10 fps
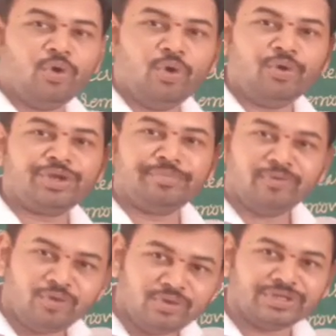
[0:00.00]
who
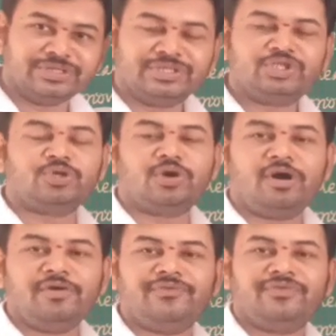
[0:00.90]
removed, took
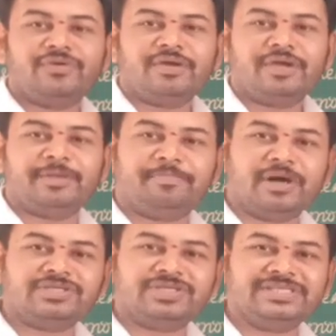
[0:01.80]
off in
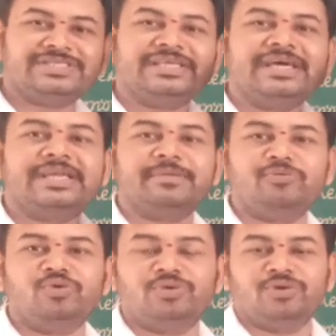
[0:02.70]
past tense,
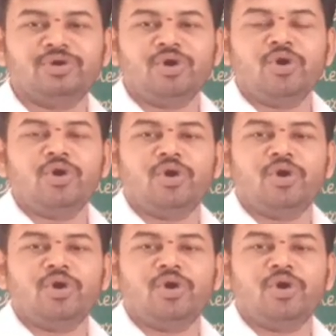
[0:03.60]
removed.